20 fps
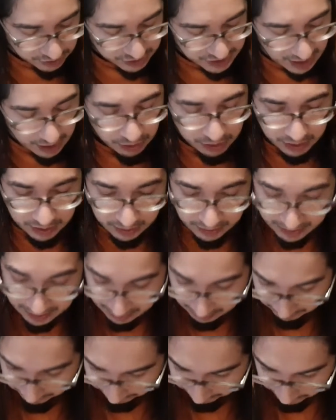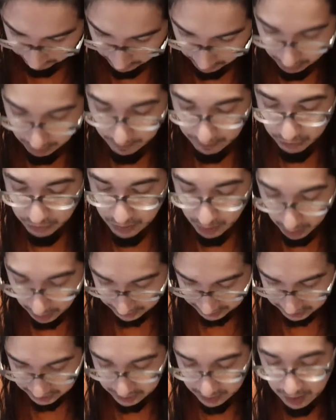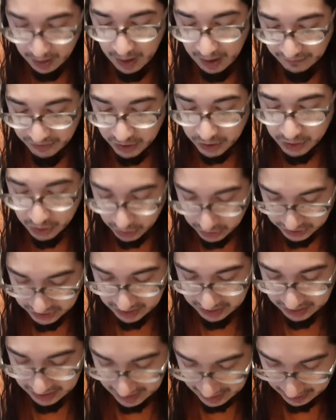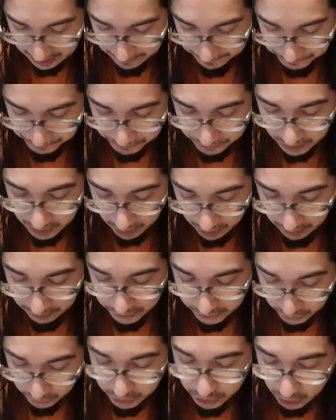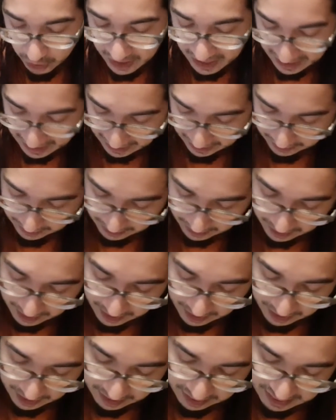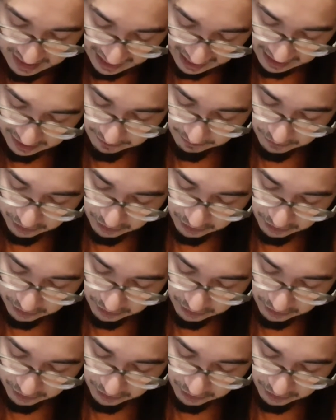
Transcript: shall cleave naught of the cursed thing to your hand, that